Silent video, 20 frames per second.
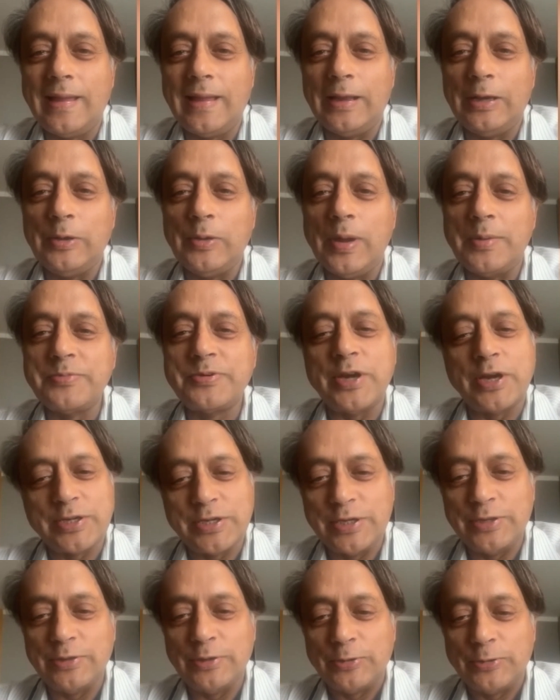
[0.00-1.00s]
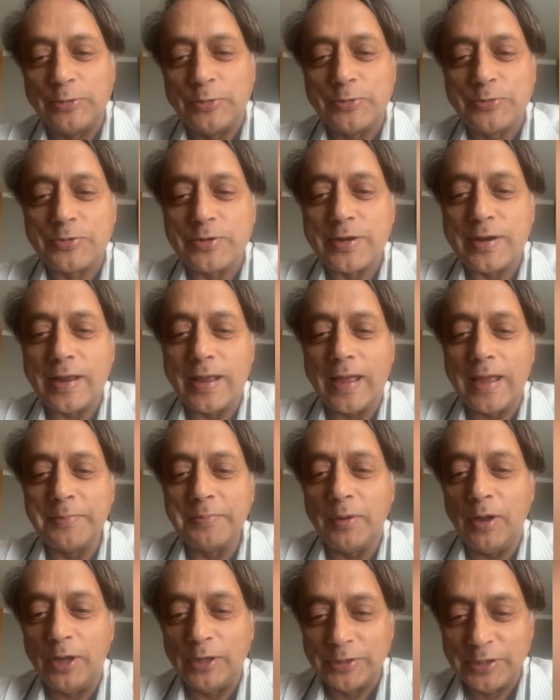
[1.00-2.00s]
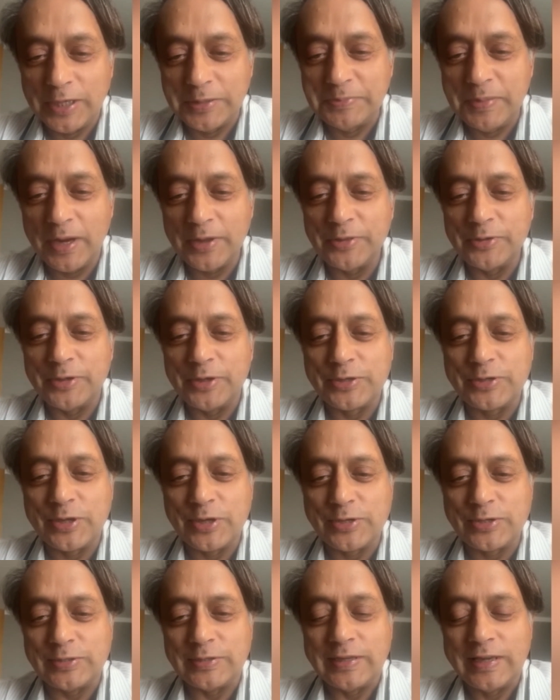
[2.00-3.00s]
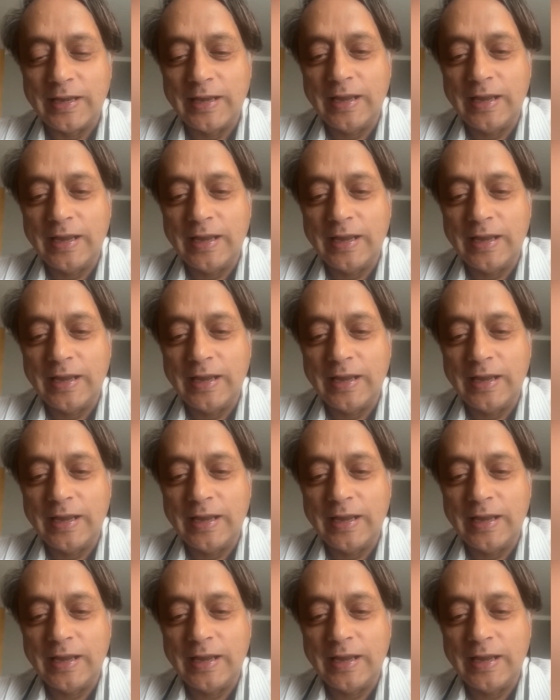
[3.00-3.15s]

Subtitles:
Hello, I'm Shashi Tharoor. I'm honored by the decision